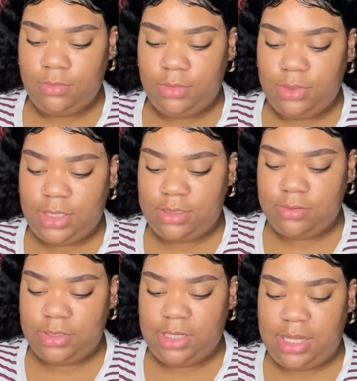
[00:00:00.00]
This
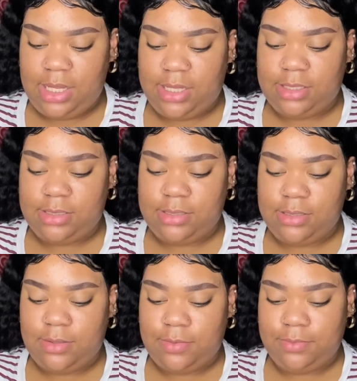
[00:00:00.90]
one is
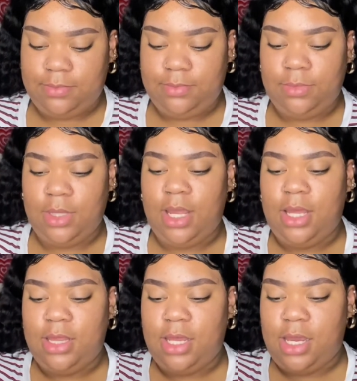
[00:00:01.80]

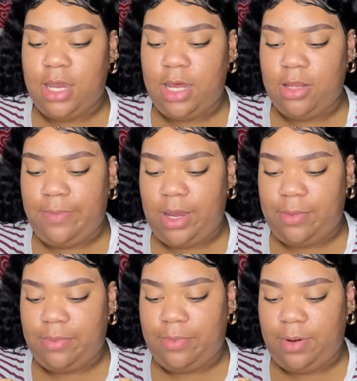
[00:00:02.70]
the
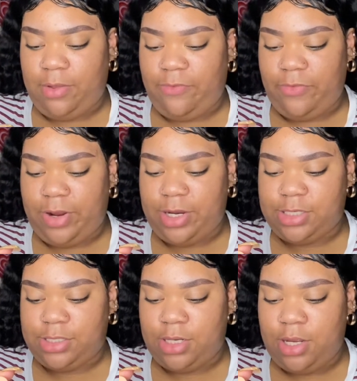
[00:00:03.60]
Colourpop Pretty
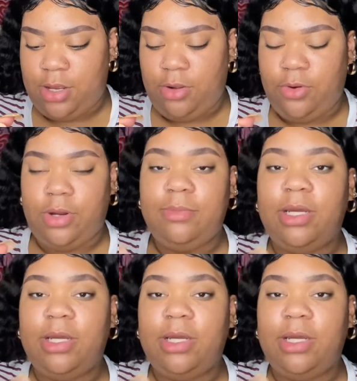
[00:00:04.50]
Fresh Creamy